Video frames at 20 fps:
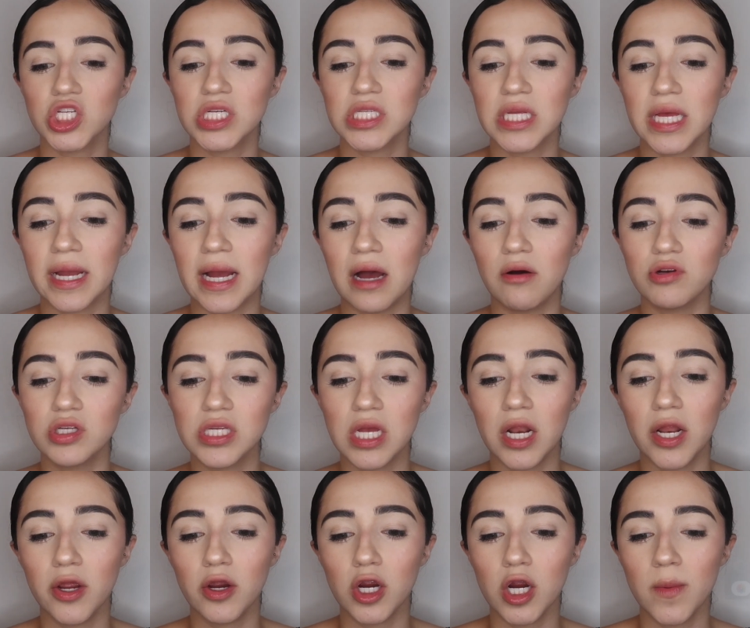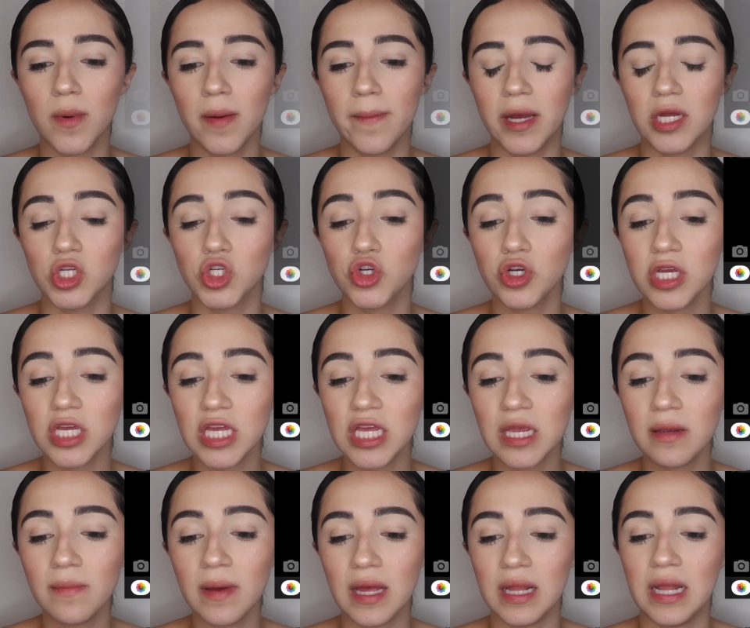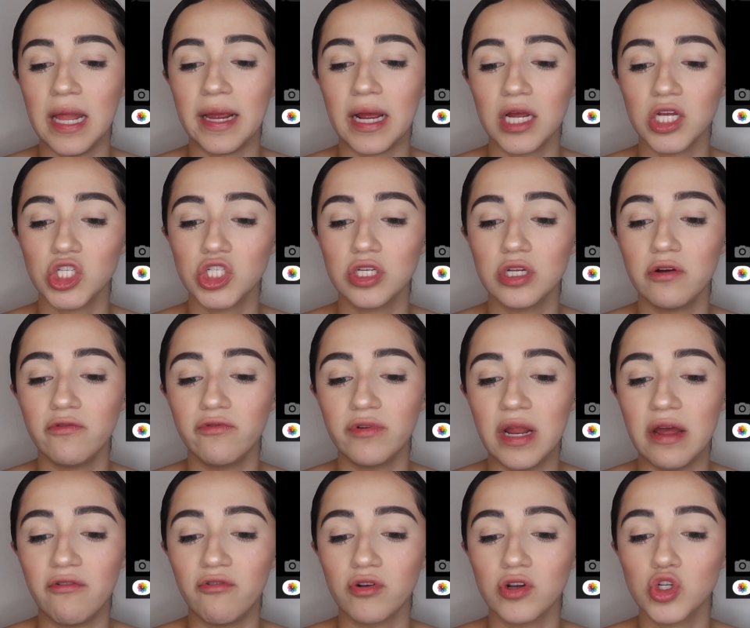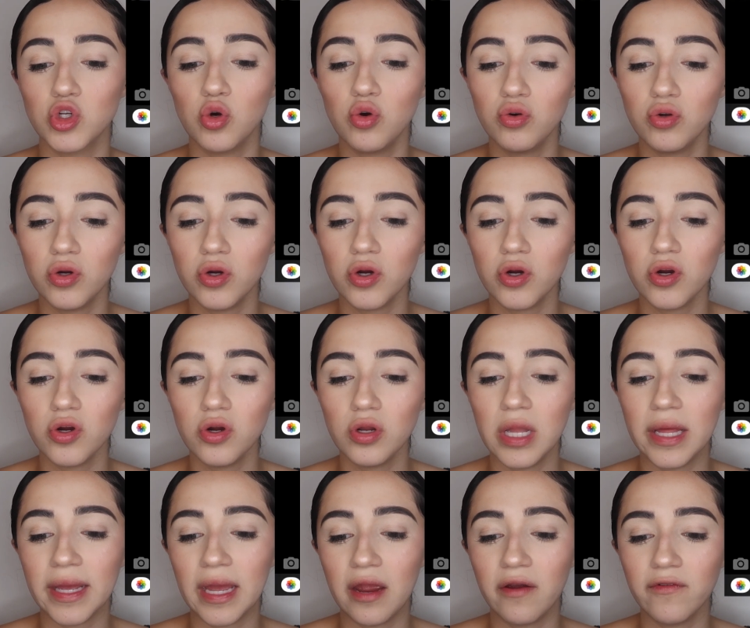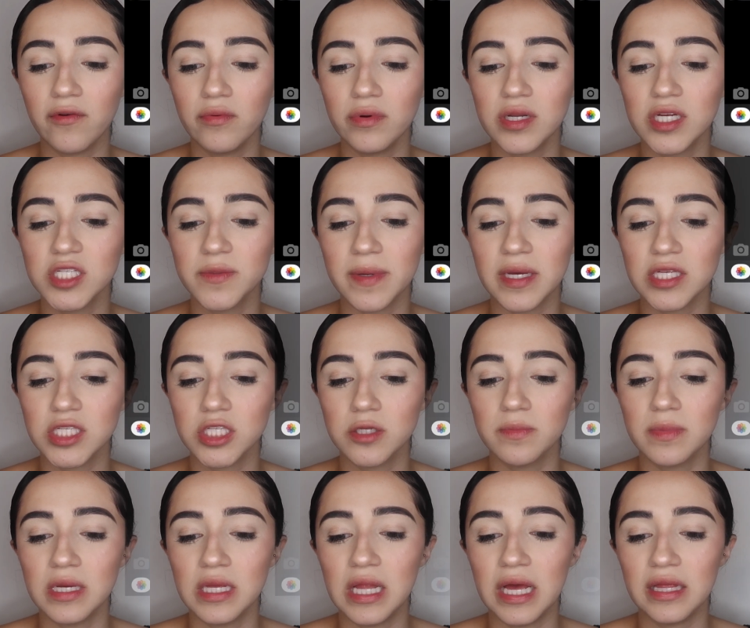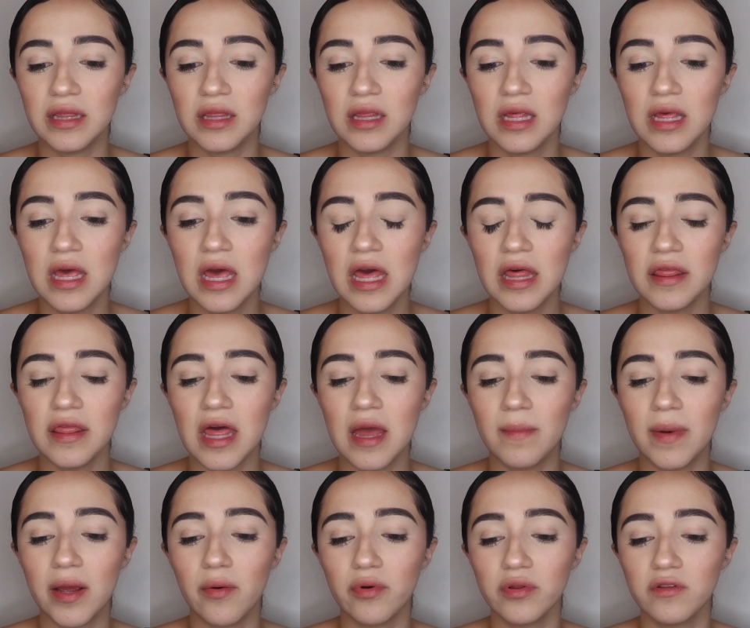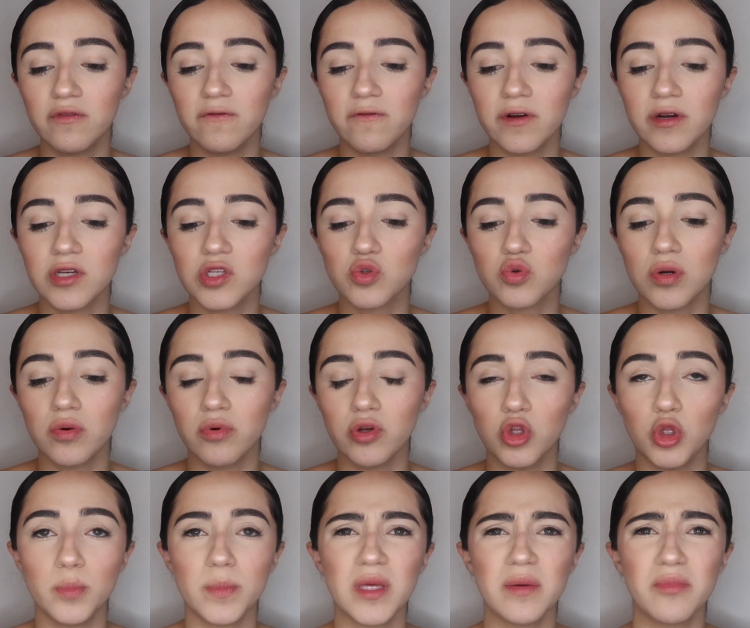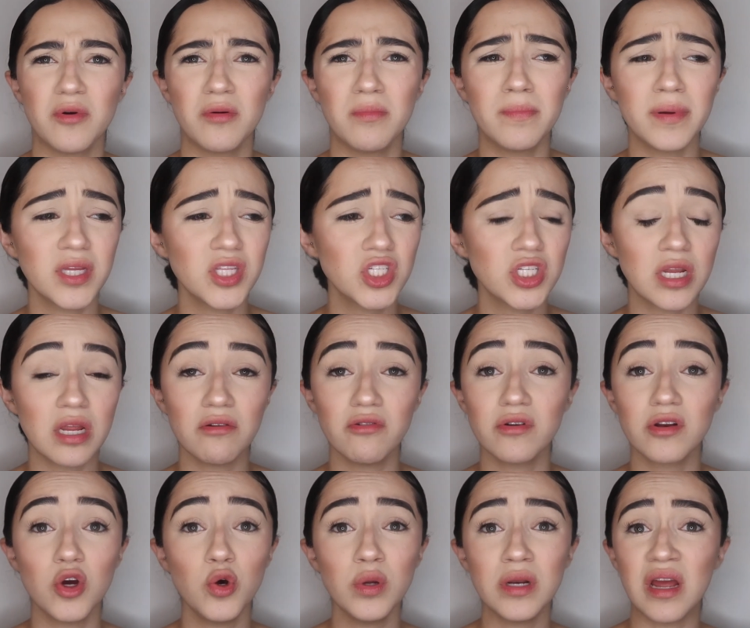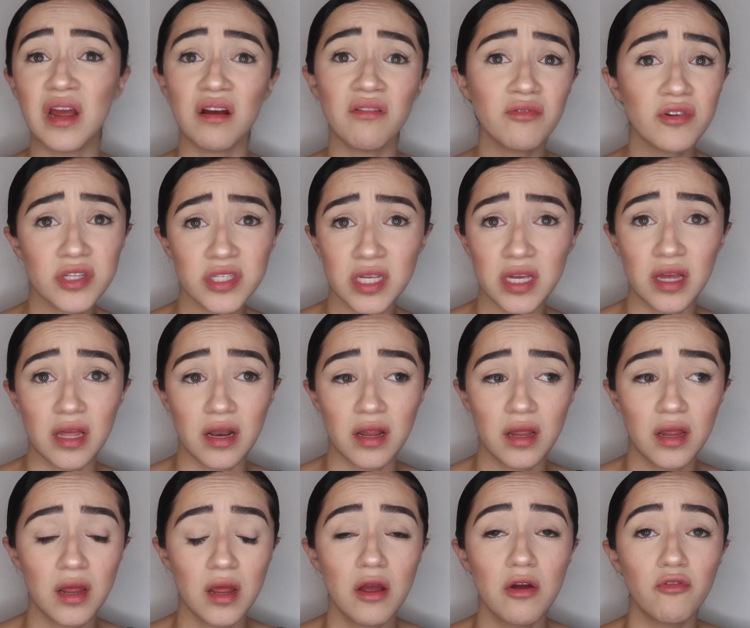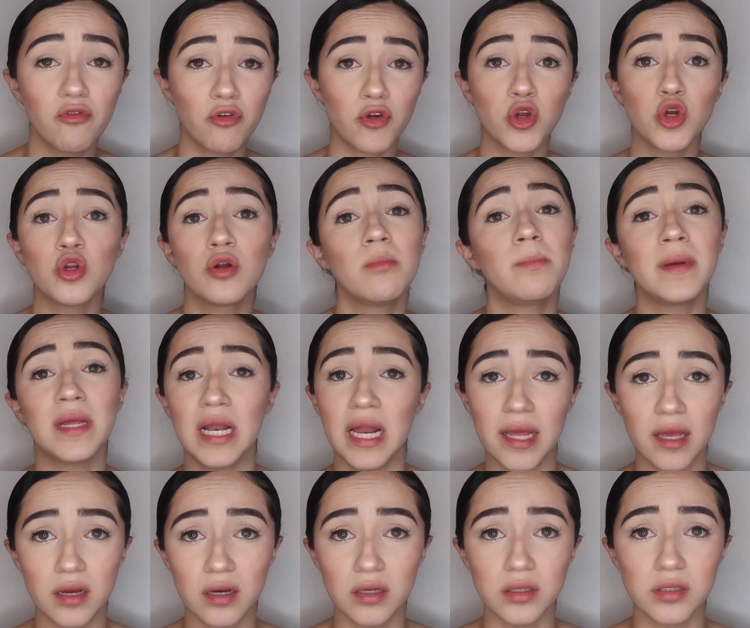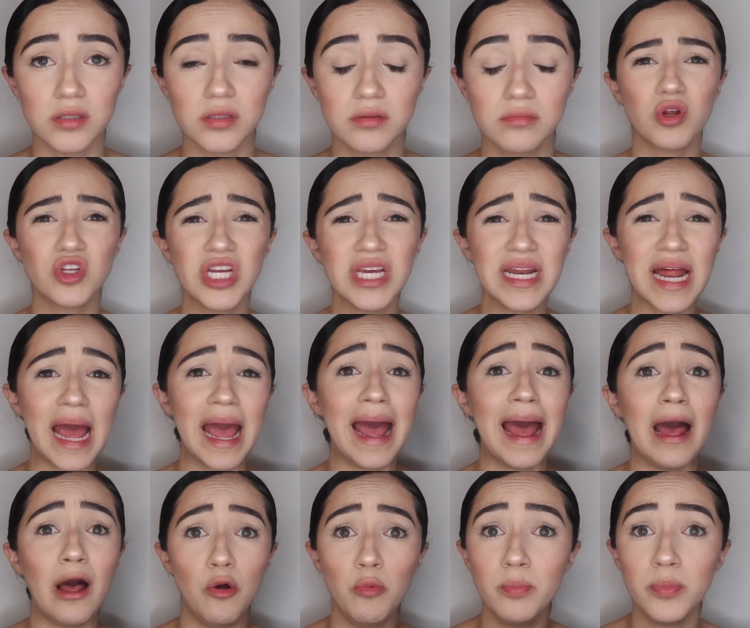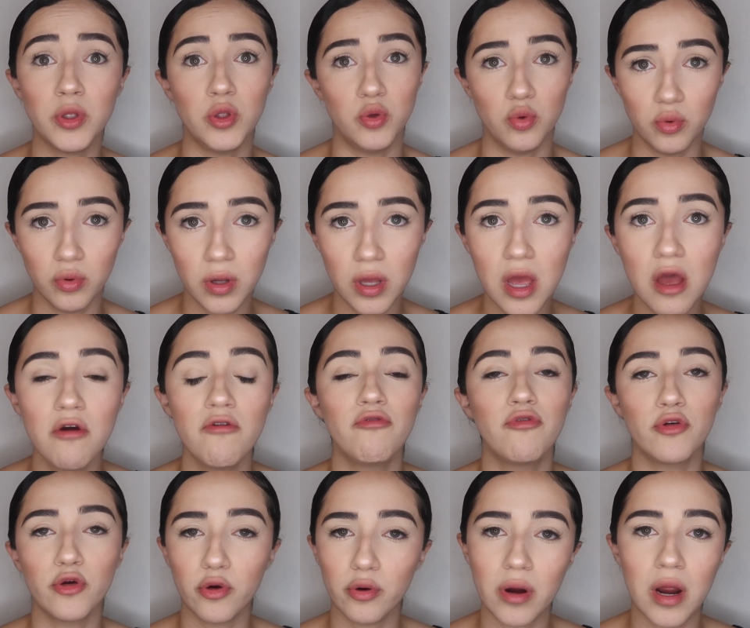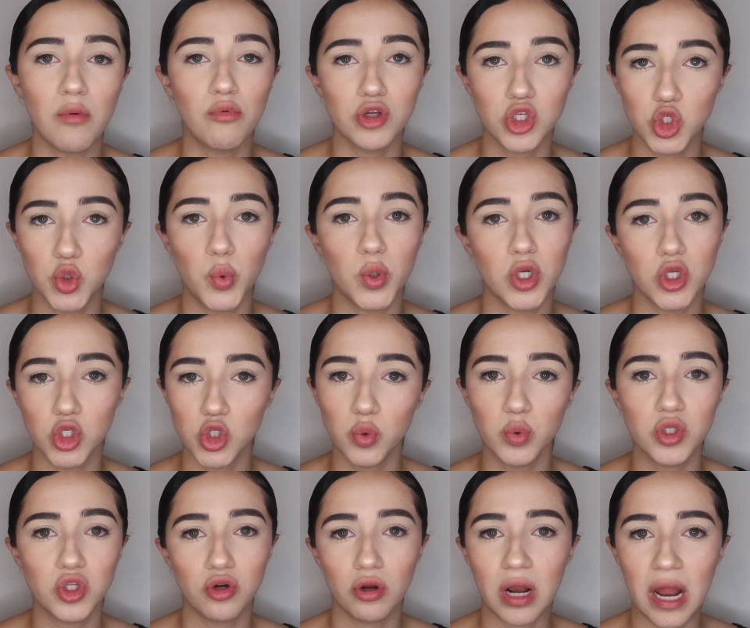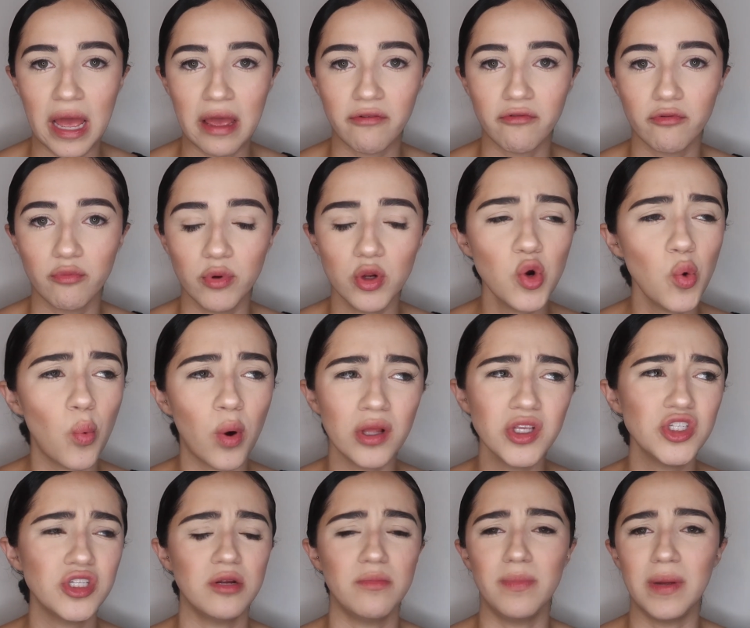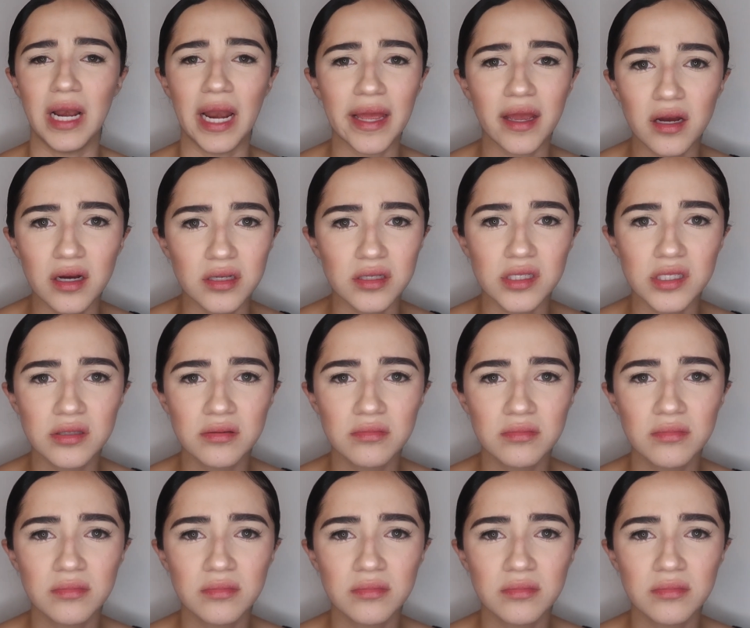She's like, I was telling her about my dream, and like, I should have never told her. Like, everyone expects to be like them. Like, what the f is wrong with you people? Bitch, no one ever said for you to be like us. We're trying to help you figure out what you want to do with your life. We don't want you to be like us.